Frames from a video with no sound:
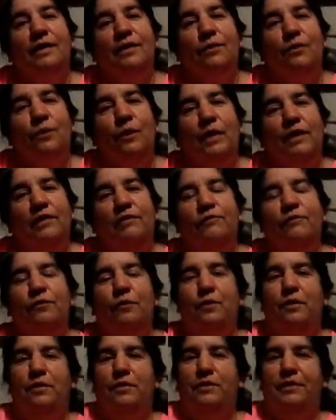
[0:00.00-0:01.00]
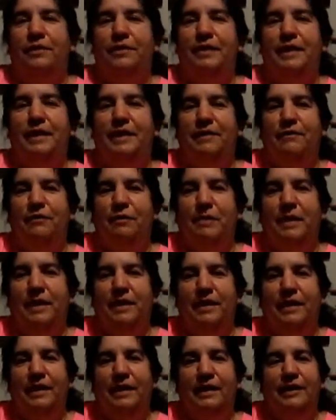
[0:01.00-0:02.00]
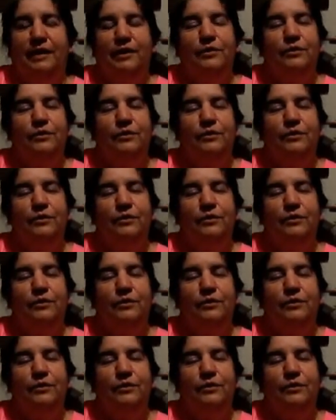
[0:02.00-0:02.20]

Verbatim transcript: one-fourth Native American.